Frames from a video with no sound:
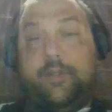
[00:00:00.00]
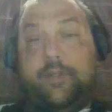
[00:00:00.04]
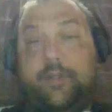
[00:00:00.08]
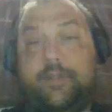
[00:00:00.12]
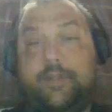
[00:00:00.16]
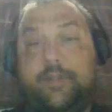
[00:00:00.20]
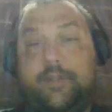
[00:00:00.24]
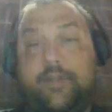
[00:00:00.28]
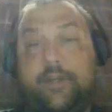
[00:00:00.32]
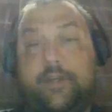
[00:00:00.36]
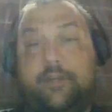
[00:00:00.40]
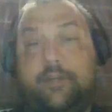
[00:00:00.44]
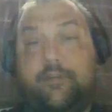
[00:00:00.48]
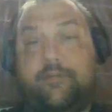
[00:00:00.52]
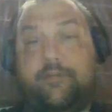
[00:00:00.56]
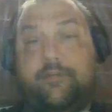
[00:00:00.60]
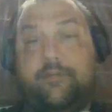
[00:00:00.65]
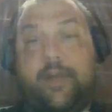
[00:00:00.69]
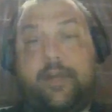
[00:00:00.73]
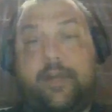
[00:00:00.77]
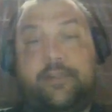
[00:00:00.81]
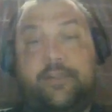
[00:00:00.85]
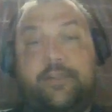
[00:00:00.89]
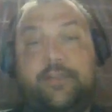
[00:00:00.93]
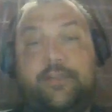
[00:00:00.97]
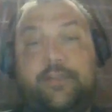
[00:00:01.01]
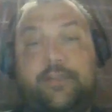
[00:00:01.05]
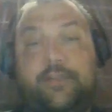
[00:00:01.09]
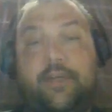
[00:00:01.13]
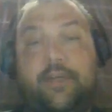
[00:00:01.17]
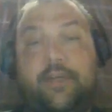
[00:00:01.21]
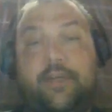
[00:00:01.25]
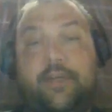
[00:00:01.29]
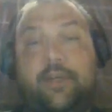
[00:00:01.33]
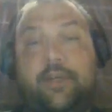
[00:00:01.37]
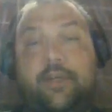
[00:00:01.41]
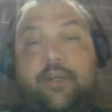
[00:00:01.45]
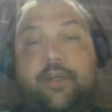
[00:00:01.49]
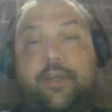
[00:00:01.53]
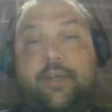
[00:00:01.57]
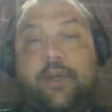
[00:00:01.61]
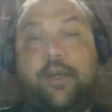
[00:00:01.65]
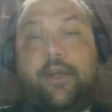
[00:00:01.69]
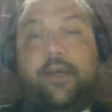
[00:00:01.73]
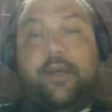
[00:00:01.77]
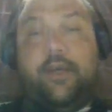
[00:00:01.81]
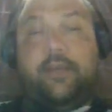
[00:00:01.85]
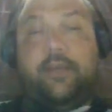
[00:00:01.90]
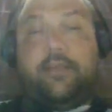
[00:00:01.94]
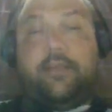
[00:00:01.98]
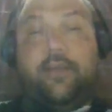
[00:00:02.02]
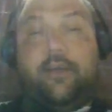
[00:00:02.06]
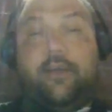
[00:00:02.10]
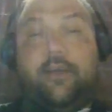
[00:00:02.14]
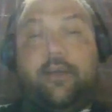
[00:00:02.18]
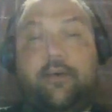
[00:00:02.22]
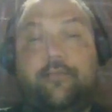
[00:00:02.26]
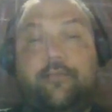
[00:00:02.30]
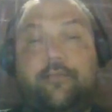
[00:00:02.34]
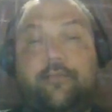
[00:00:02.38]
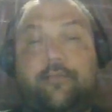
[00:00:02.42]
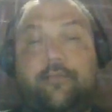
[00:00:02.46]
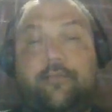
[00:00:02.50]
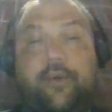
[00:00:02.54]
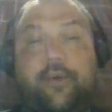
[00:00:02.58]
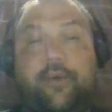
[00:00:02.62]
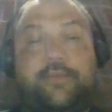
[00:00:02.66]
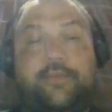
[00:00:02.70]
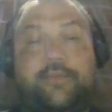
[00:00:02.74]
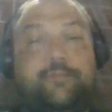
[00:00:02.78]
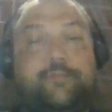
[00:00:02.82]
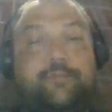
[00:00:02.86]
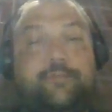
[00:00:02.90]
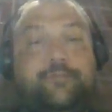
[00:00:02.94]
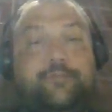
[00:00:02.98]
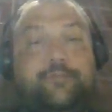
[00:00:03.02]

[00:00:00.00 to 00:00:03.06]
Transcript: it's a techno-fascist AI takeoff at present.